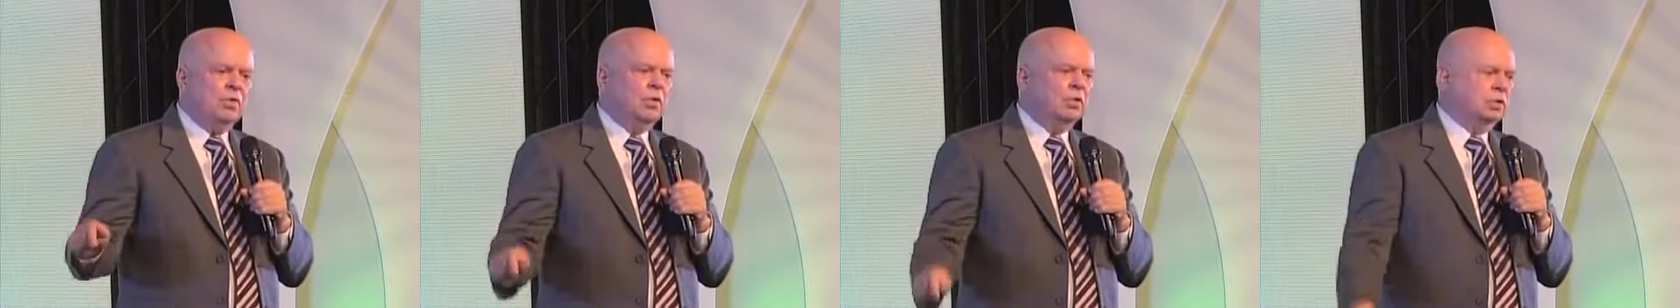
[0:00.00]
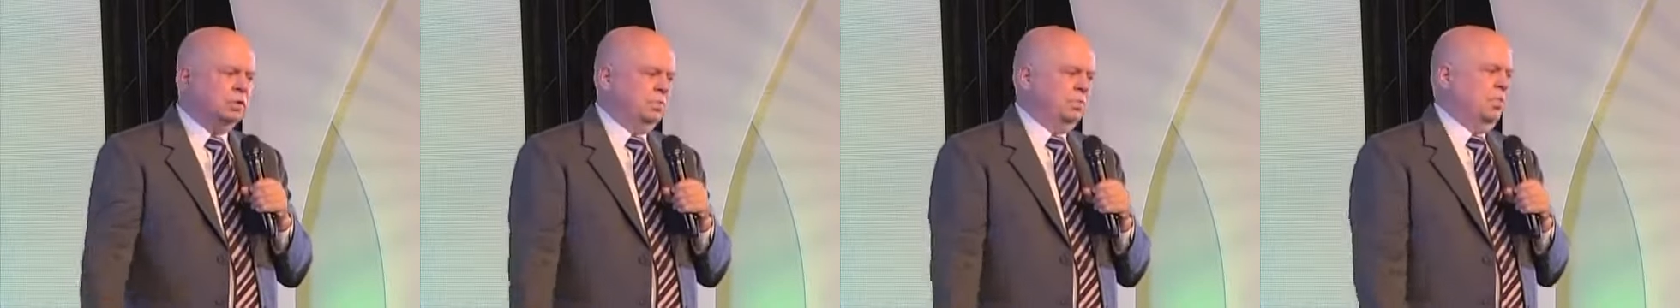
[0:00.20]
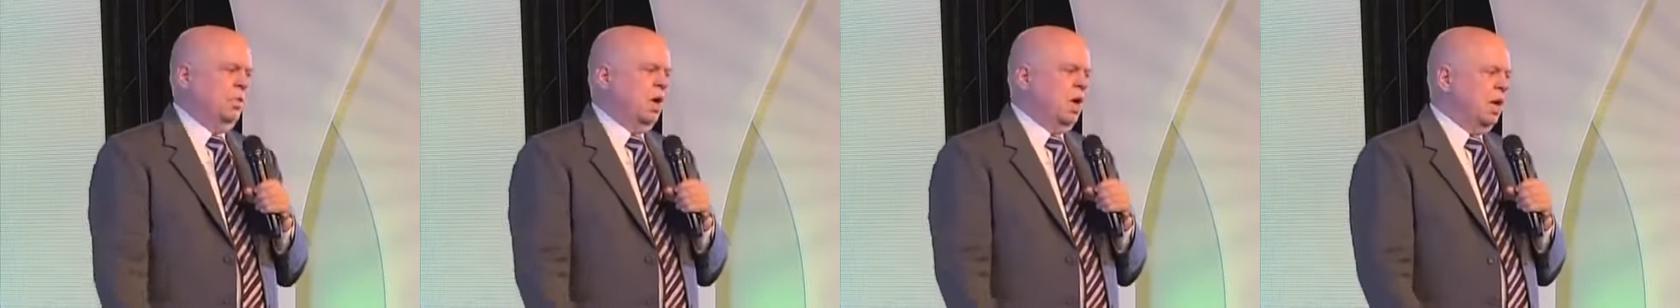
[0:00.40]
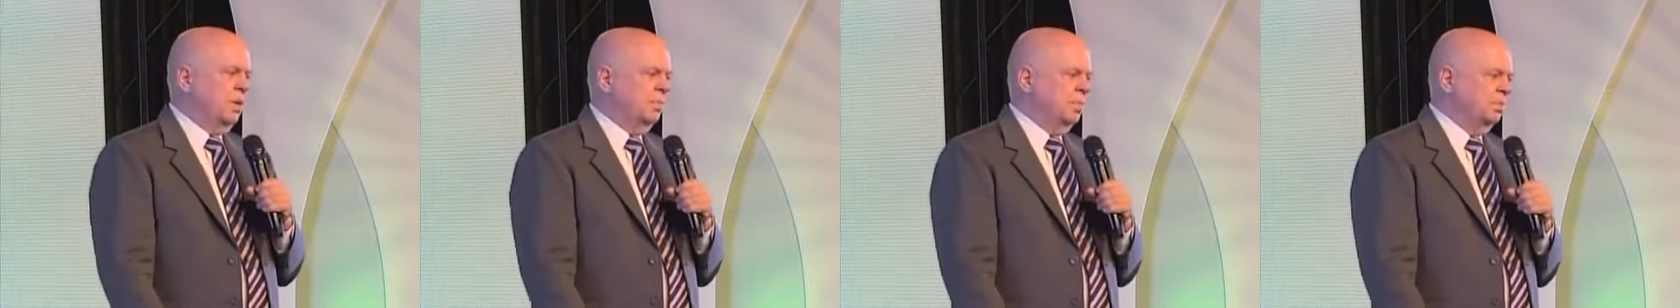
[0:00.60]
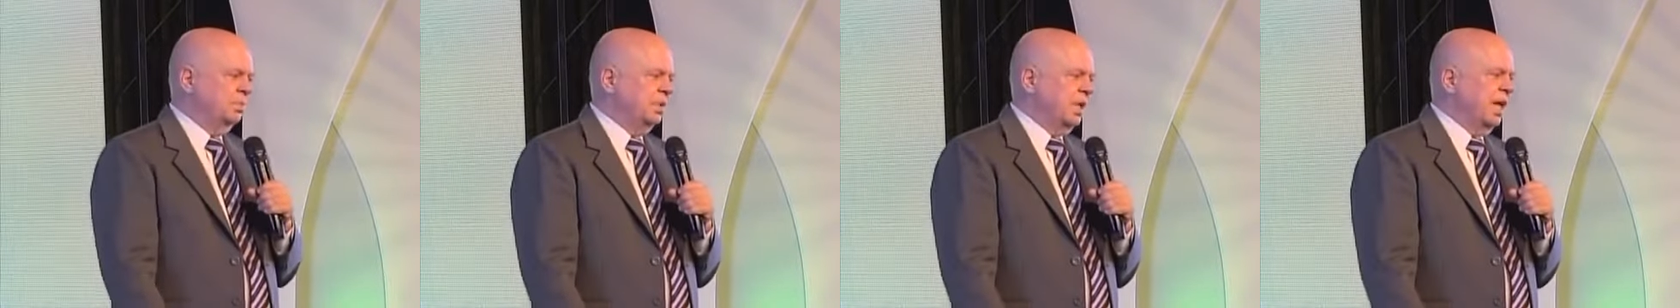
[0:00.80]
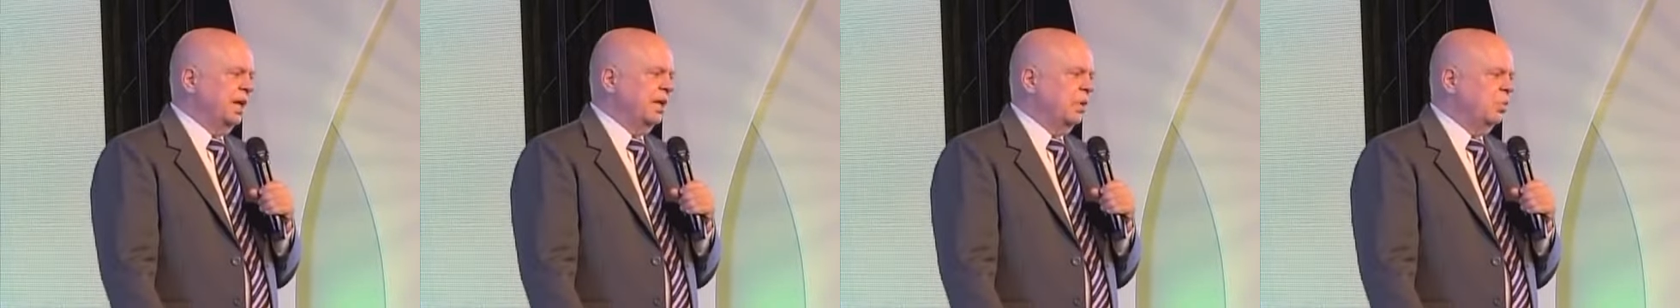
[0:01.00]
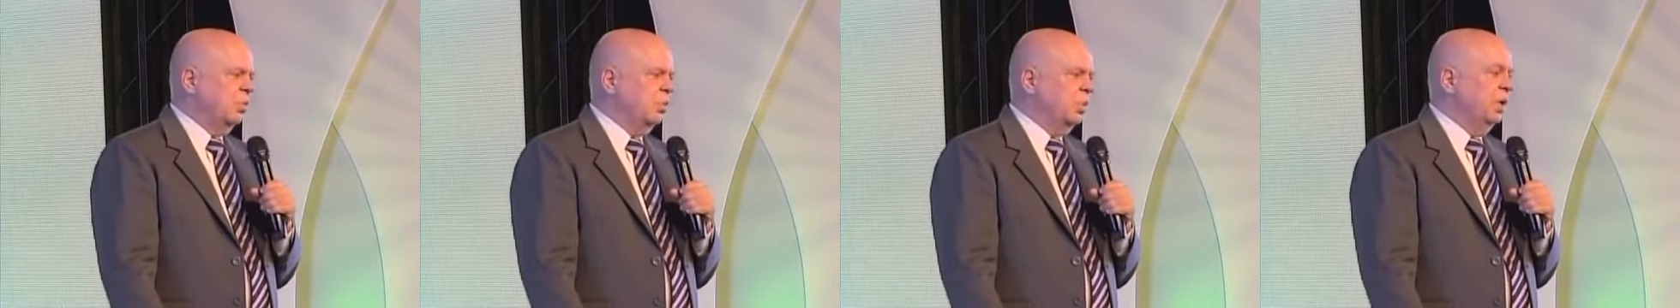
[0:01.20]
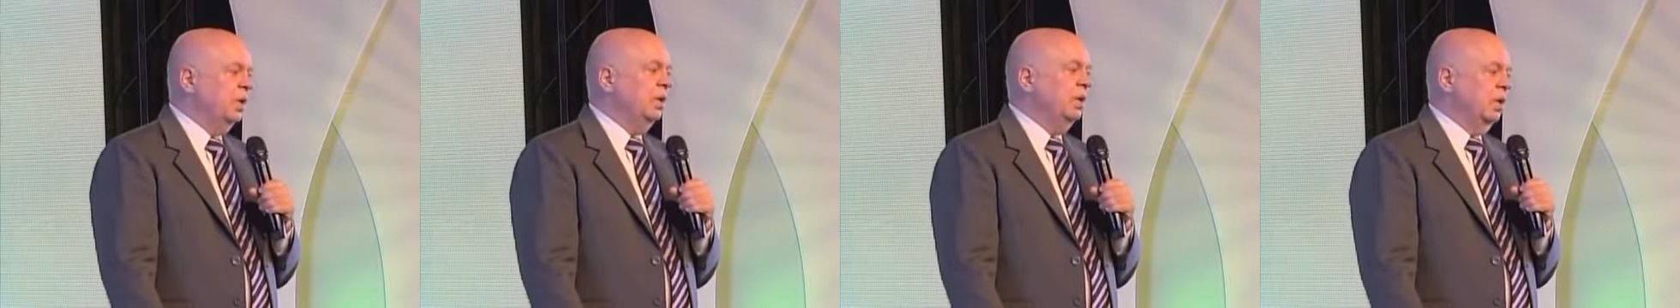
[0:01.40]
those problems like a
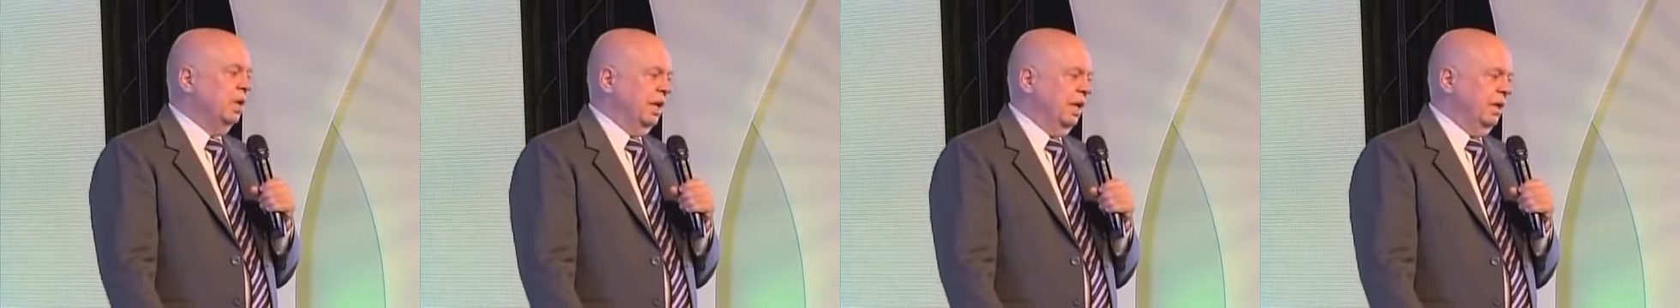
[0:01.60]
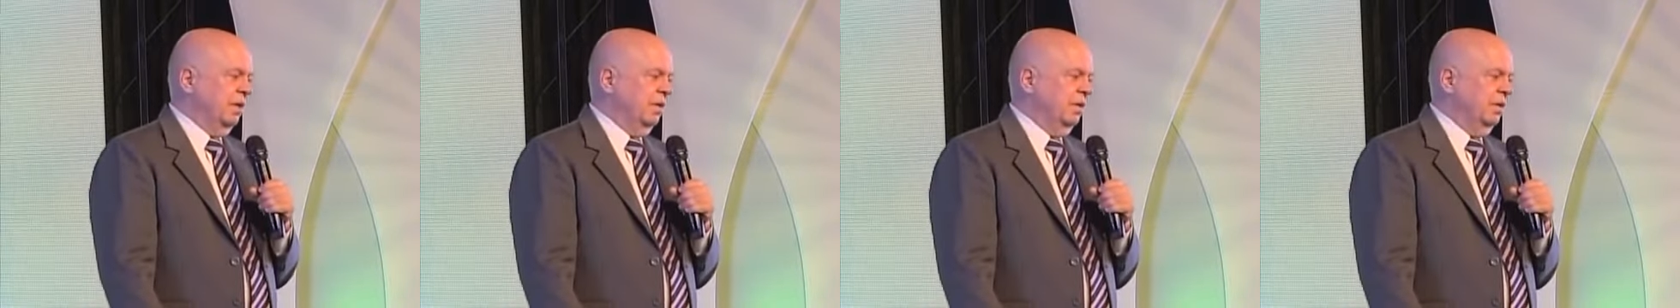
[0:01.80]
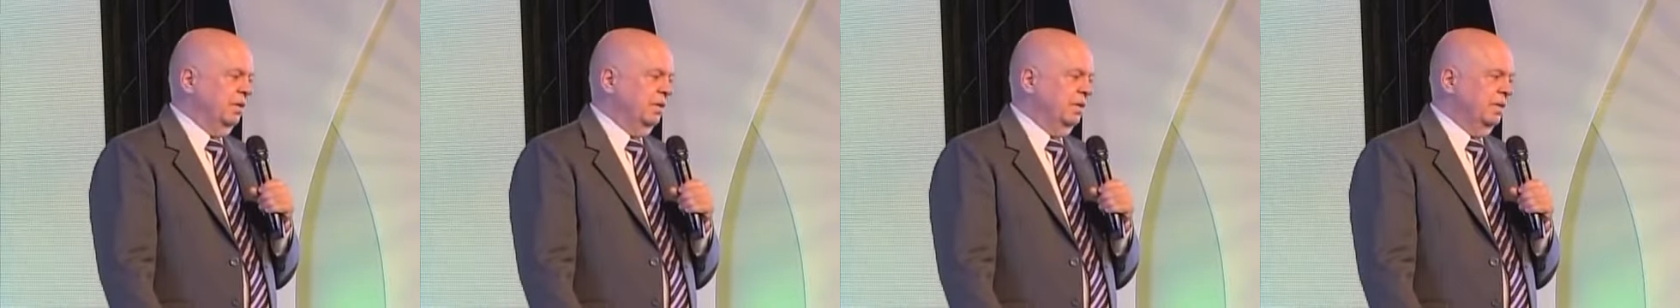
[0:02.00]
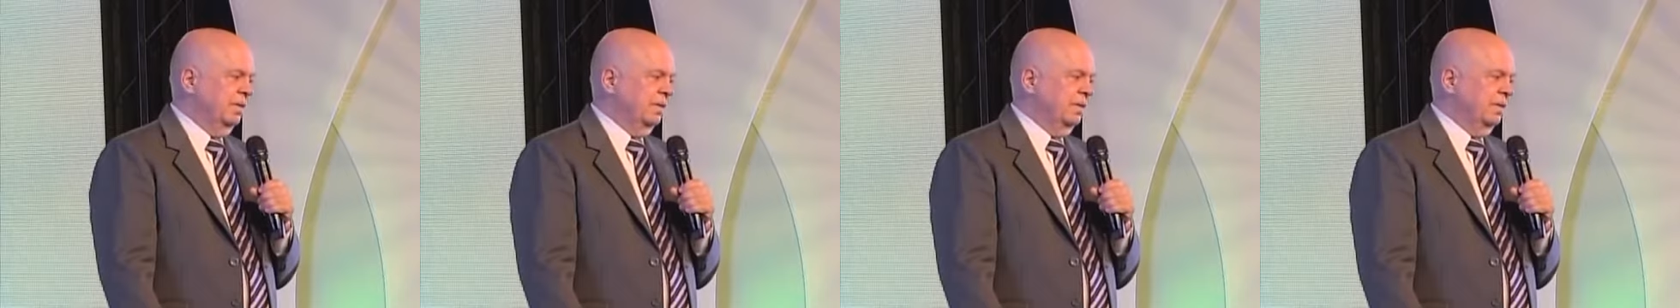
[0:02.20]
real leader